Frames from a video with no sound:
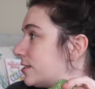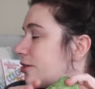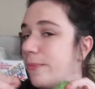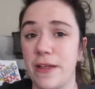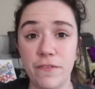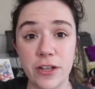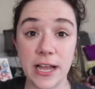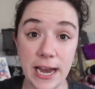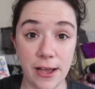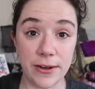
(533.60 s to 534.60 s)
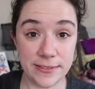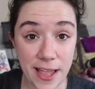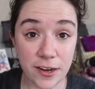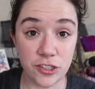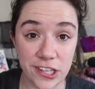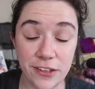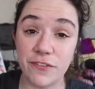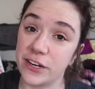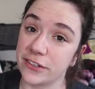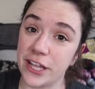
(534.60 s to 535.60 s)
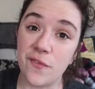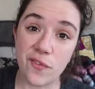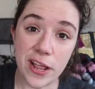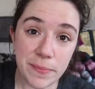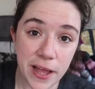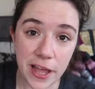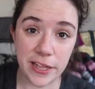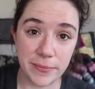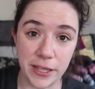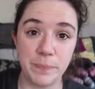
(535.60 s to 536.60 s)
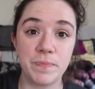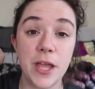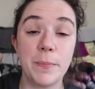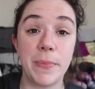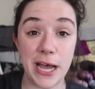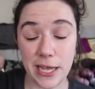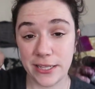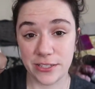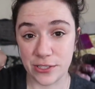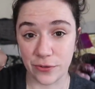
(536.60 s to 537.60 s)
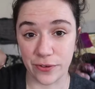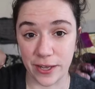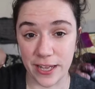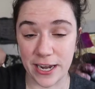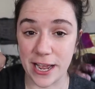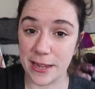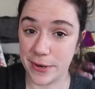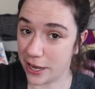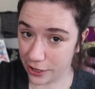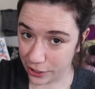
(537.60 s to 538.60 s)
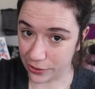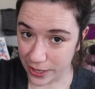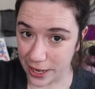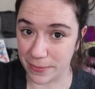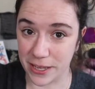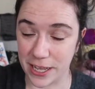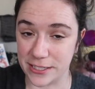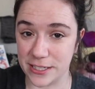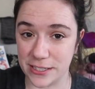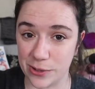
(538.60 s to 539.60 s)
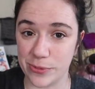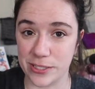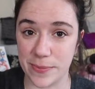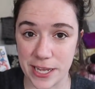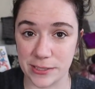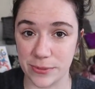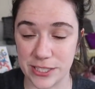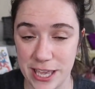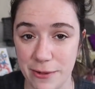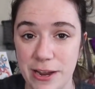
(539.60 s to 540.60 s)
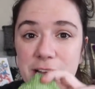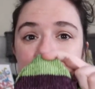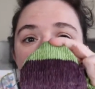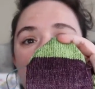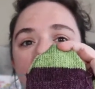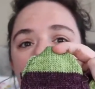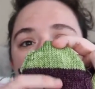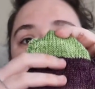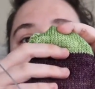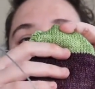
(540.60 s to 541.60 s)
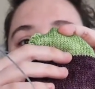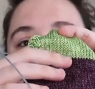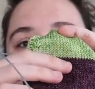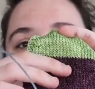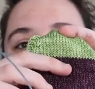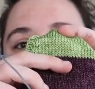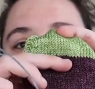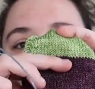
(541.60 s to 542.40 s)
So my foot cutout is actually, funnily, right behind me, behind the sofa, and I am not going to go get it because it's almost impossible to get right now. But this length